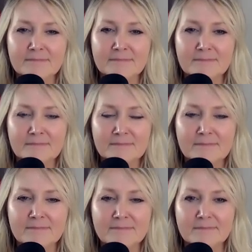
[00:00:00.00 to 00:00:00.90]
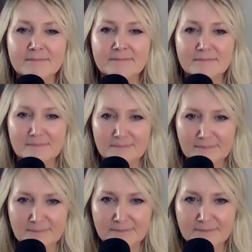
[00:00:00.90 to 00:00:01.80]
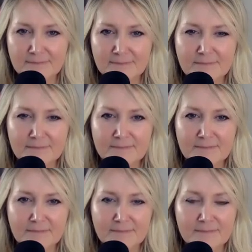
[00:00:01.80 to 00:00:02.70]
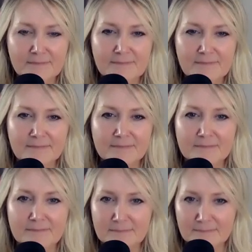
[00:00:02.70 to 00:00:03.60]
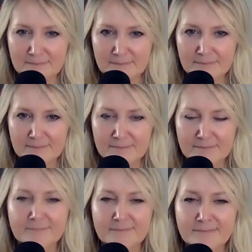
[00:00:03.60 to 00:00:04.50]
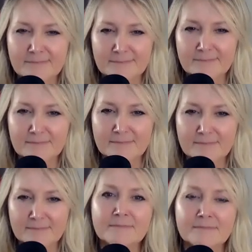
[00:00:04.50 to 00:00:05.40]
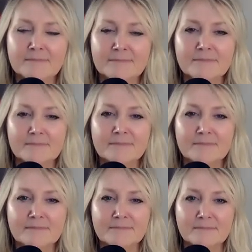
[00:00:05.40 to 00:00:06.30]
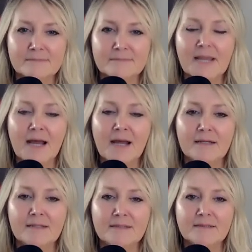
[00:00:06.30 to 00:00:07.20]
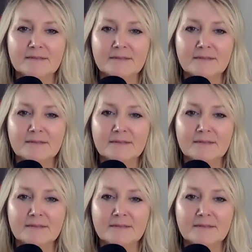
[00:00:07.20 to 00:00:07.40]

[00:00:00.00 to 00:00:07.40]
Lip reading: The person shown says nothing.